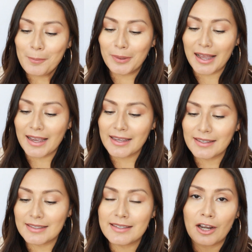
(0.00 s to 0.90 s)
but
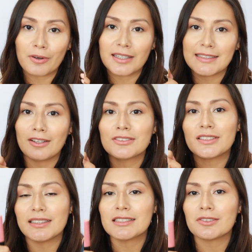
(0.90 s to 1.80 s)
I narrowed it down to
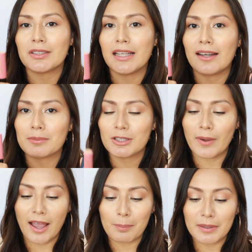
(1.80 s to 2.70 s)
these three, and I'm so
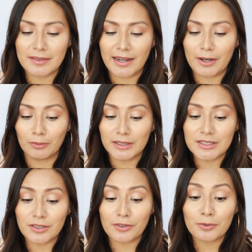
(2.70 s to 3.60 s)
happy that I only
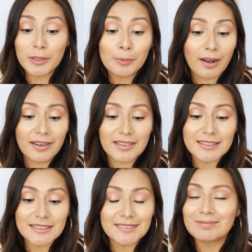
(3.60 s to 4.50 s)
took three
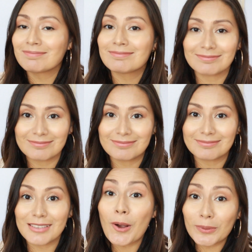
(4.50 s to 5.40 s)
products.
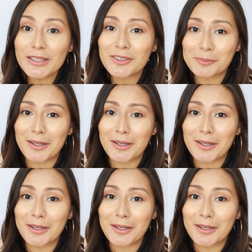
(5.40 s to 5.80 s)
Only three